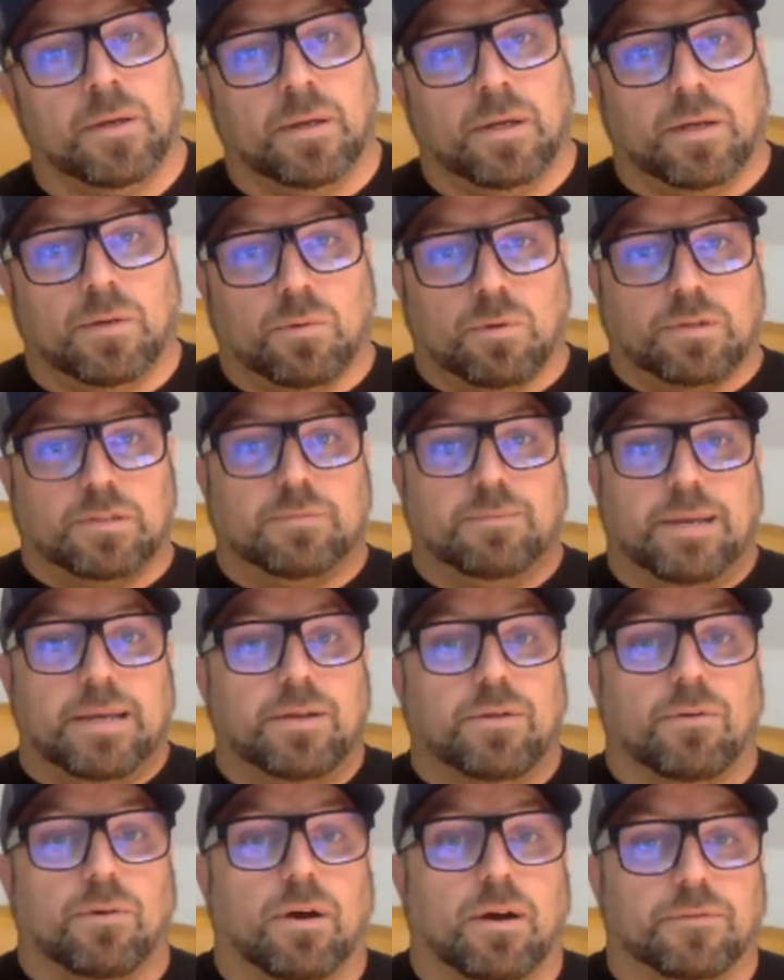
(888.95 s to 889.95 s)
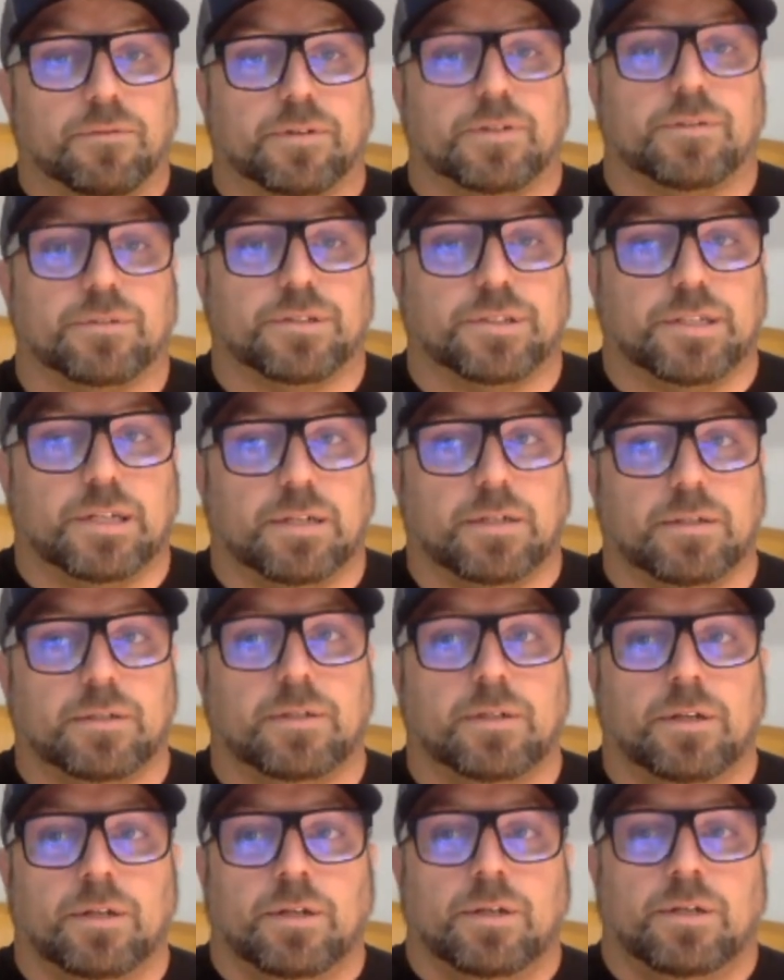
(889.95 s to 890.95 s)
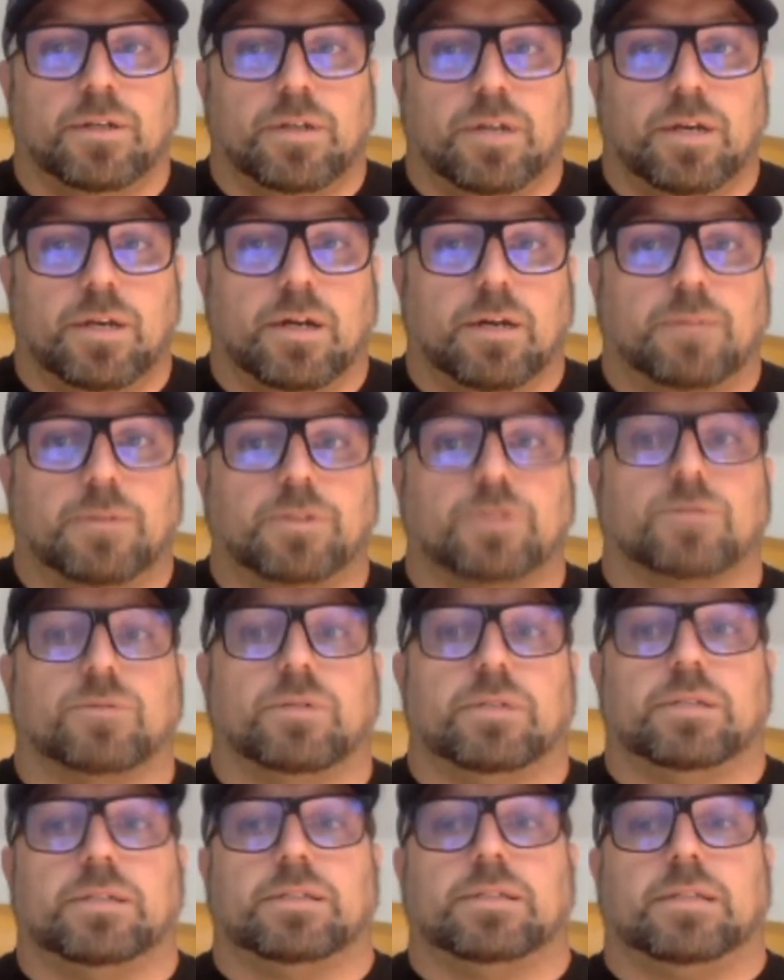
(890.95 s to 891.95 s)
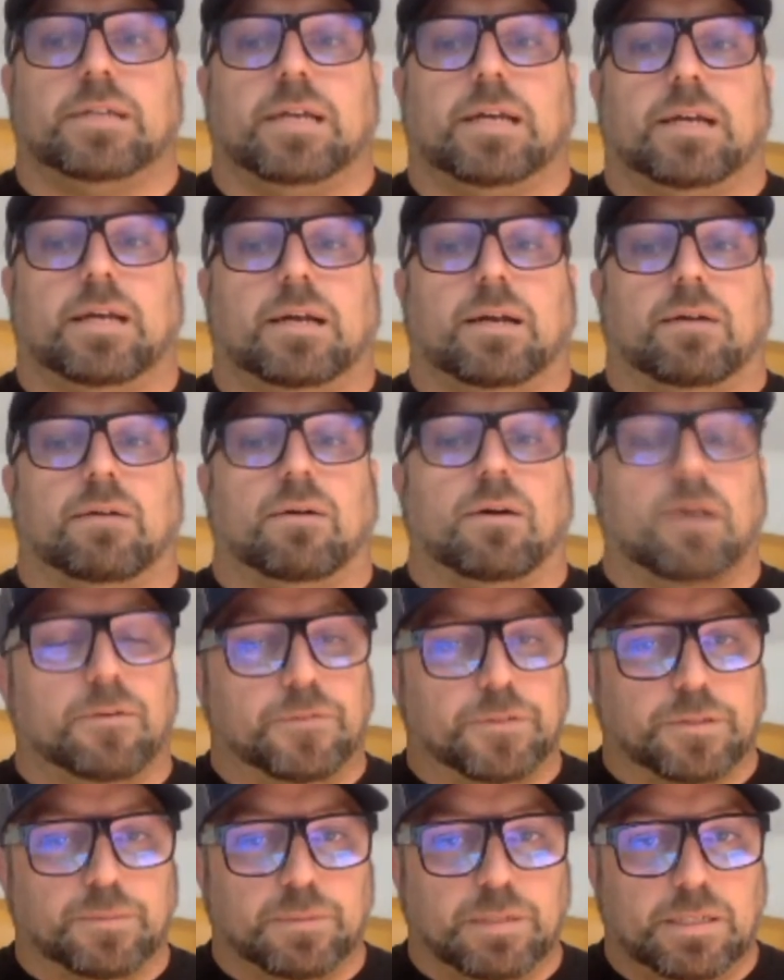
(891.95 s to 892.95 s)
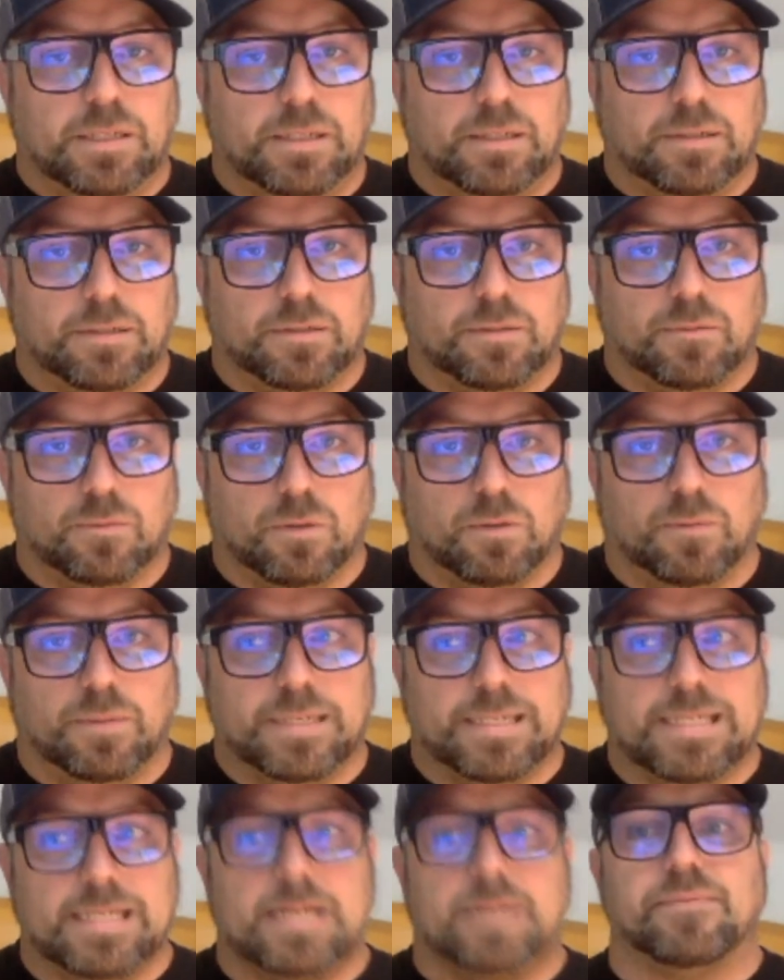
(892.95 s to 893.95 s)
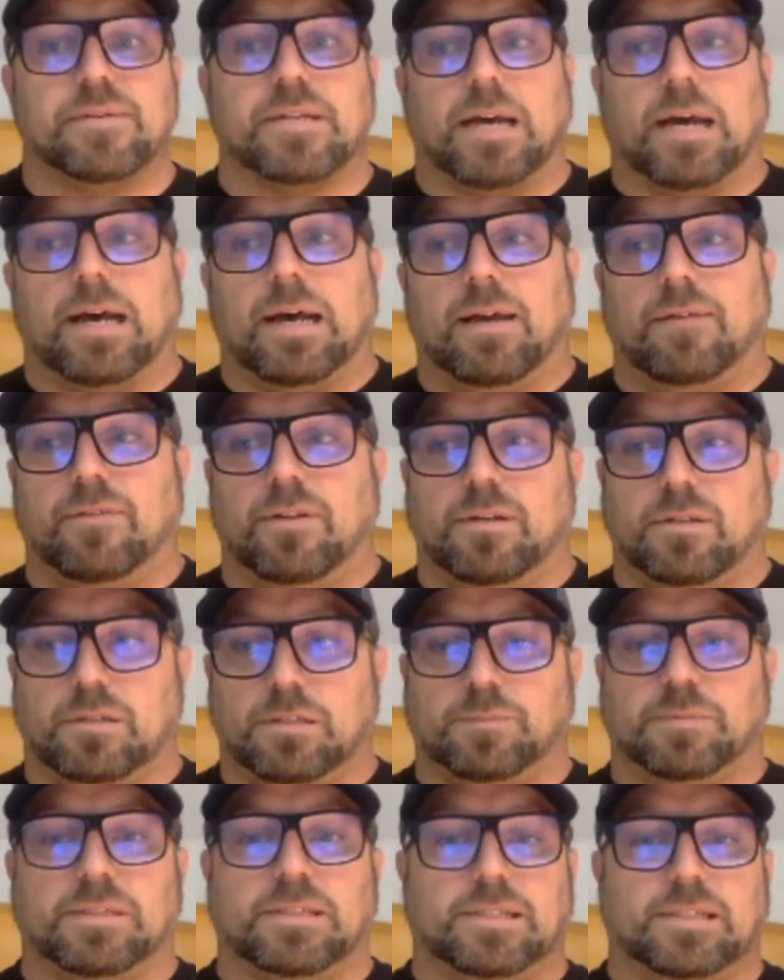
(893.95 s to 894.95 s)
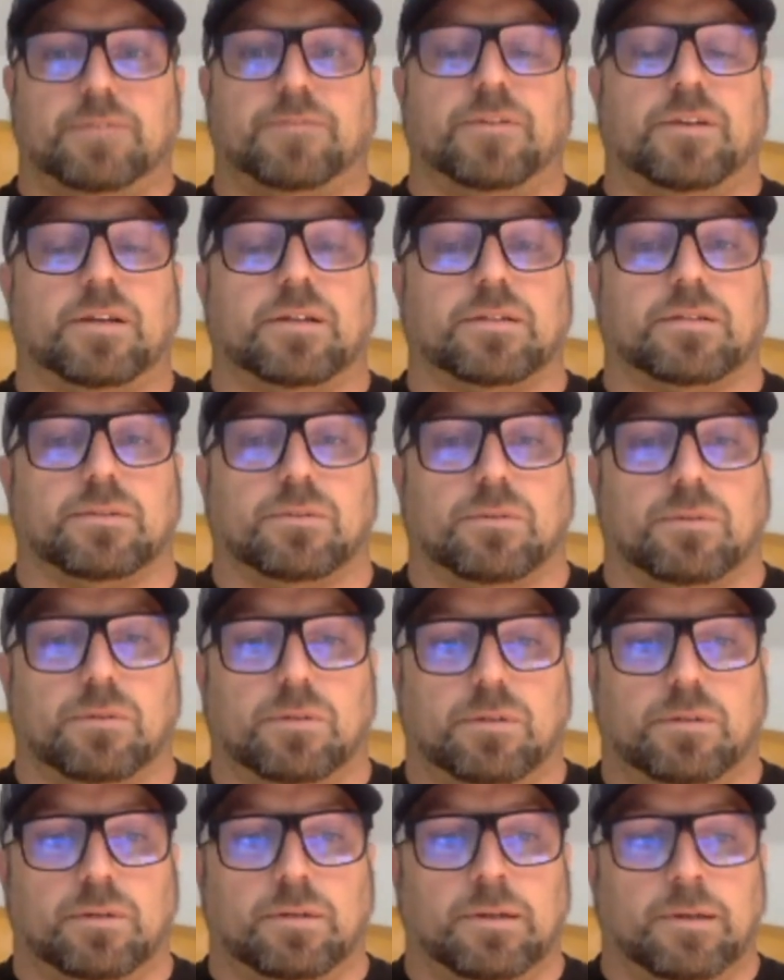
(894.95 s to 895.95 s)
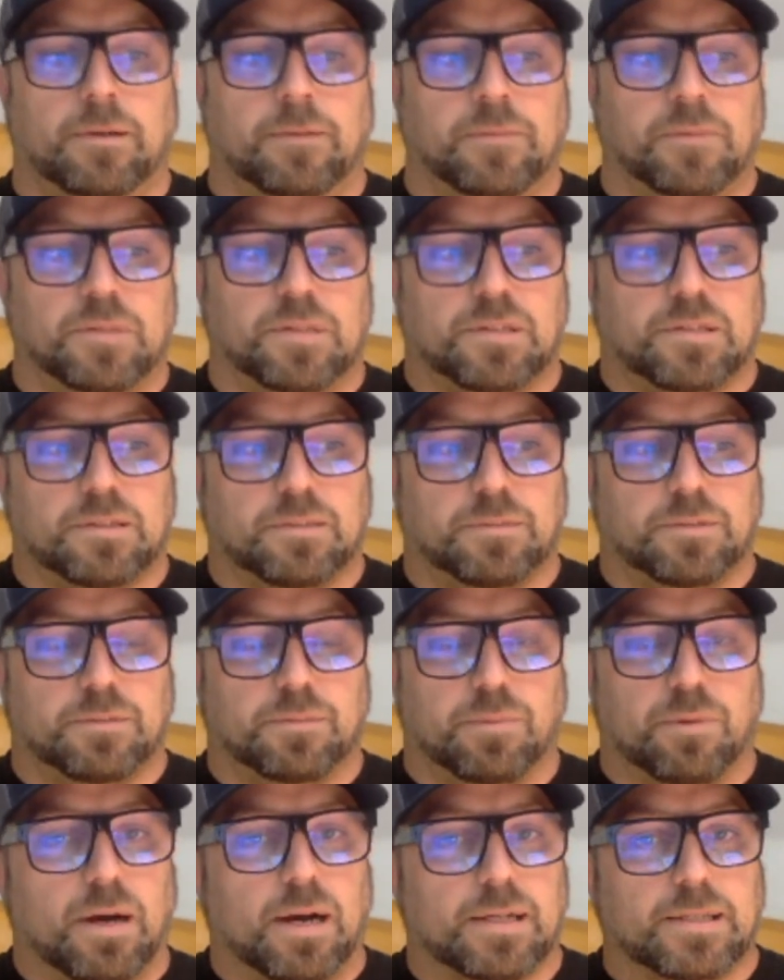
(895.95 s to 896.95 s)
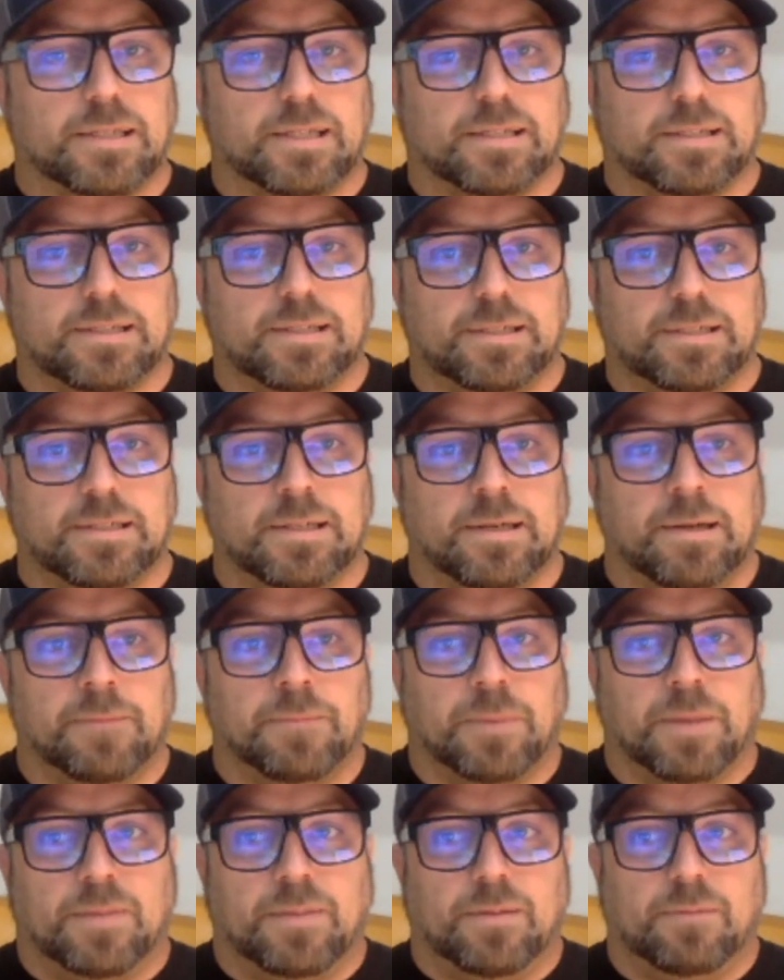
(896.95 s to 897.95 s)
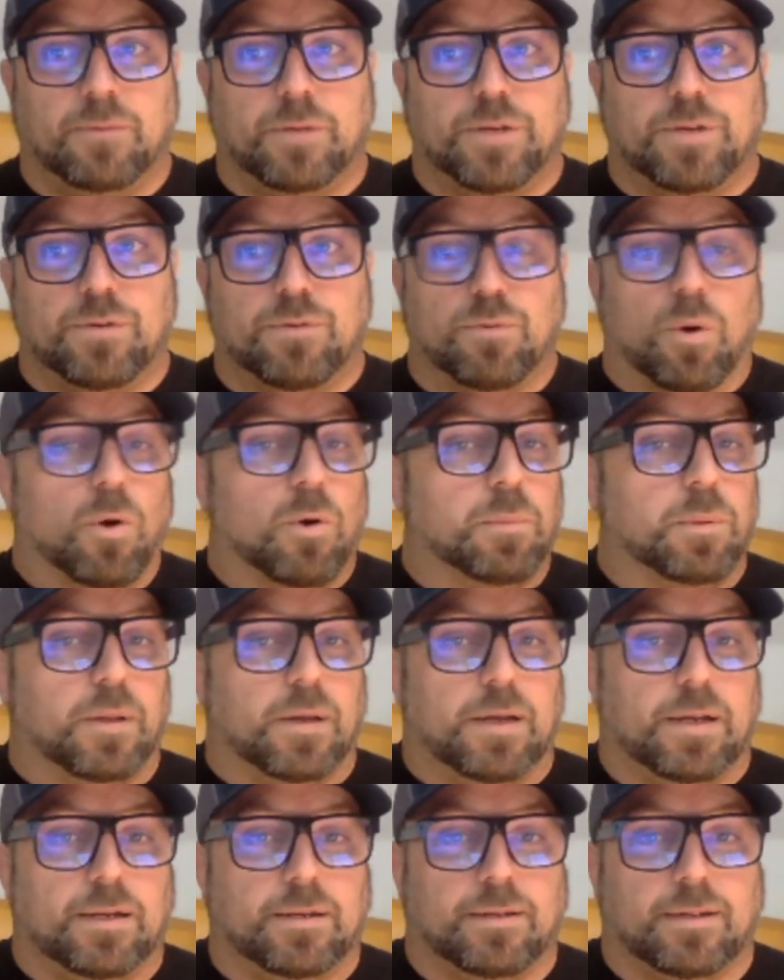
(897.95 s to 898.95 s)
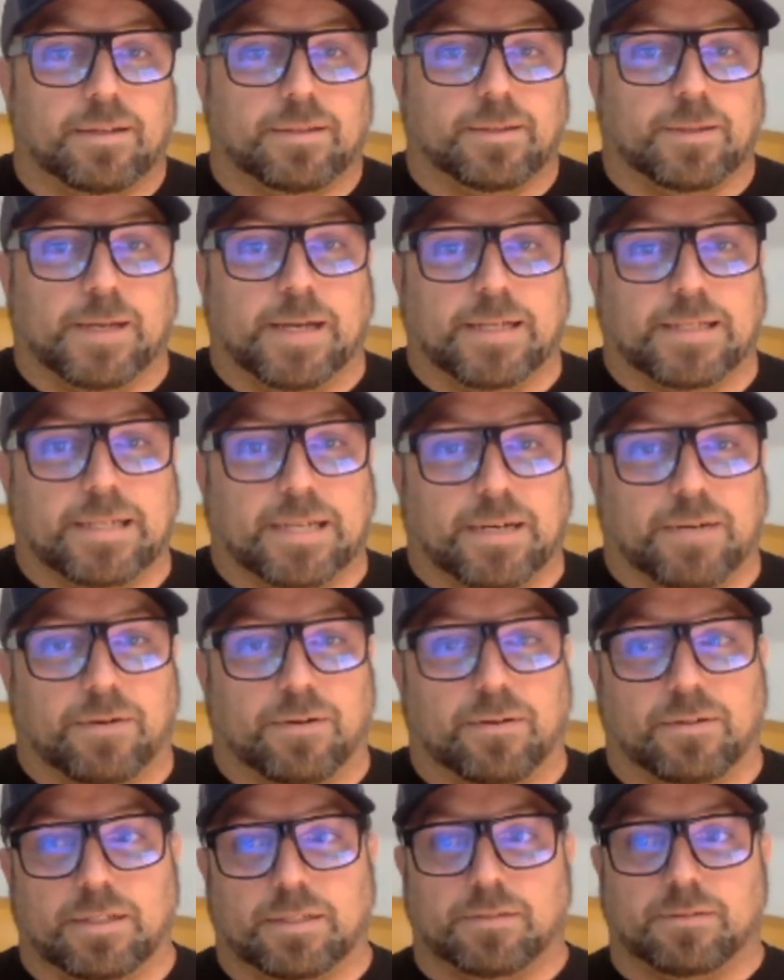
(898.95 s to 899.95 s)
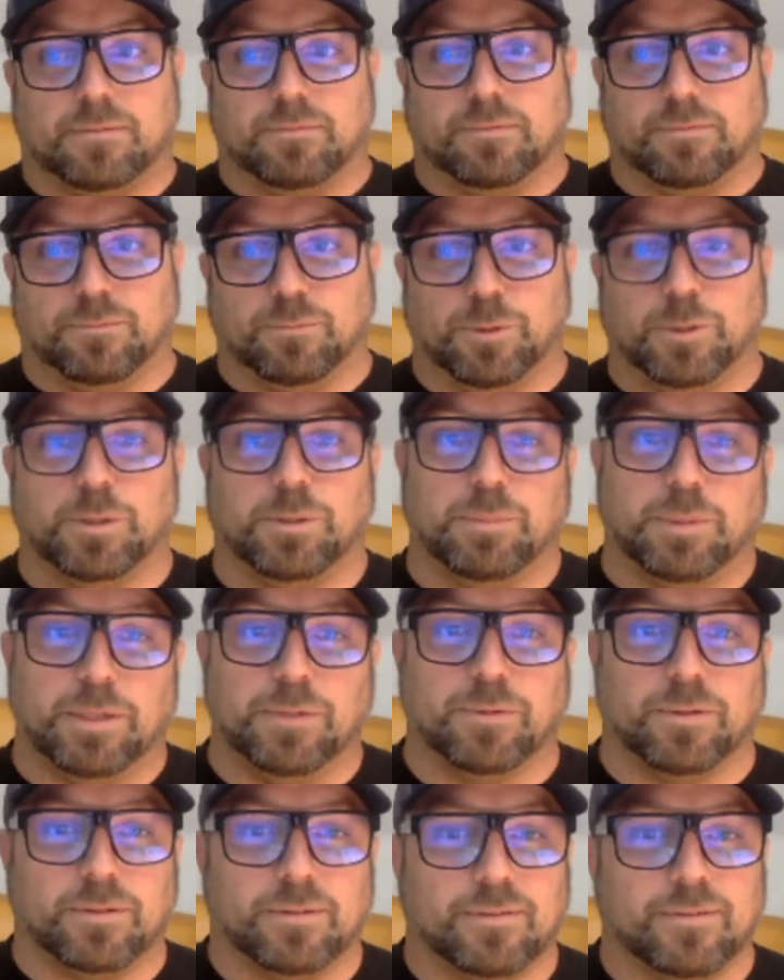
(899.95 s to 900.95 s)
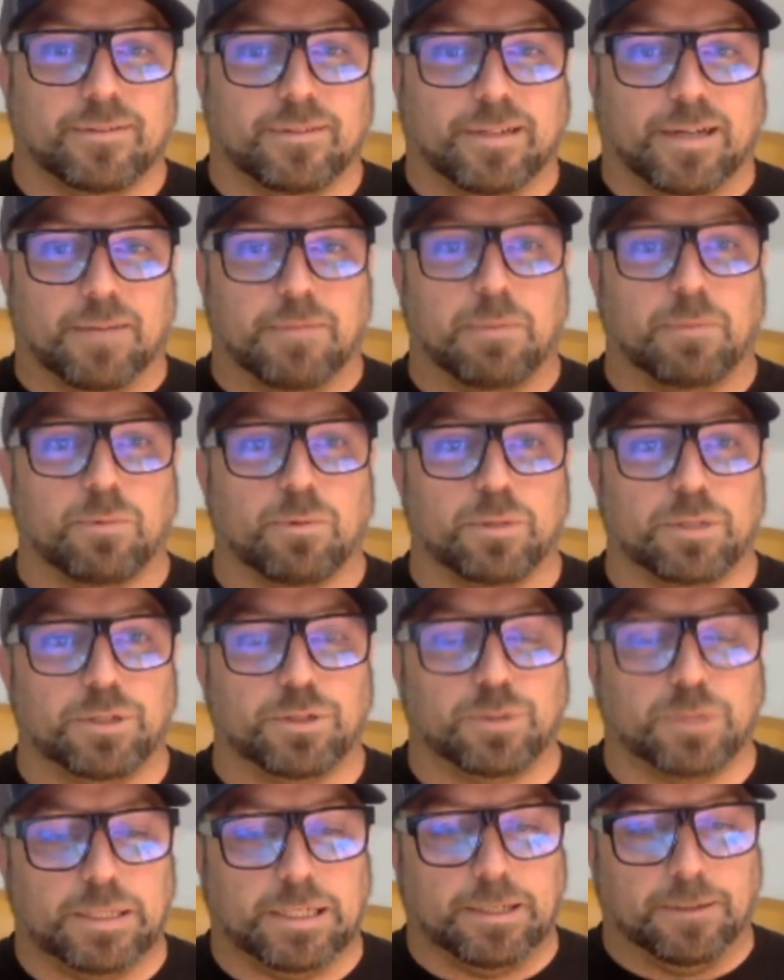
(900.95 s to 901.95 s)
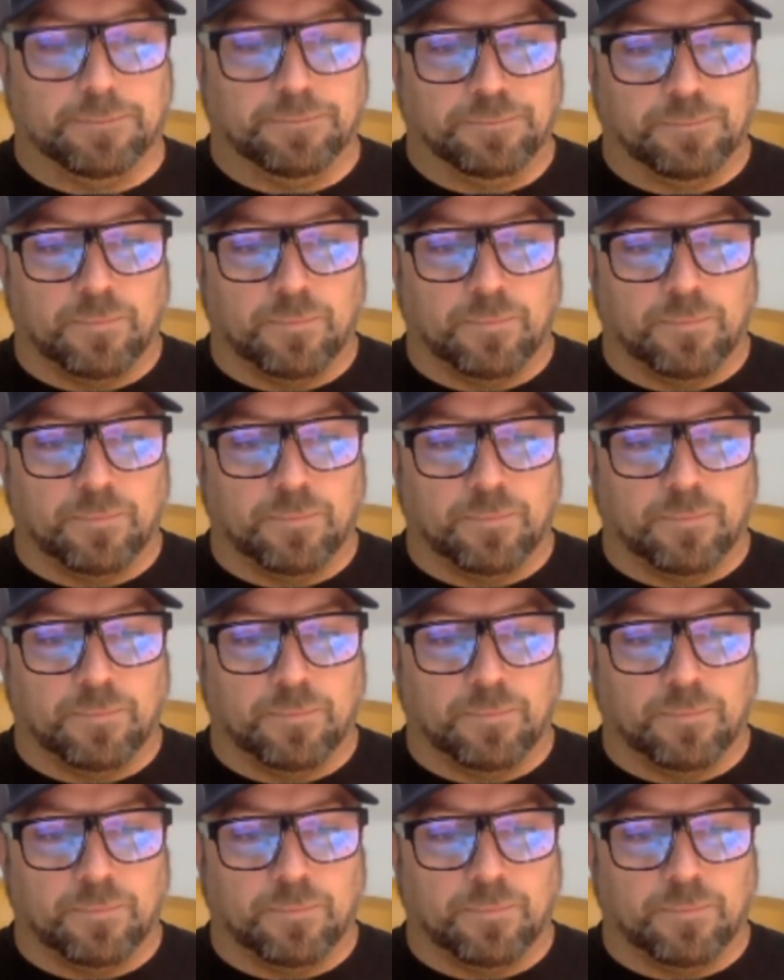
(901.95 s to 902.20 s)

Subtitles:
in order to make your offer to your seller. You can come and join us at our office meetings where we deep dive into specifics on systems and processes And then we do role playing at the last hour. That's a really big one. A lot of people really enjoy that.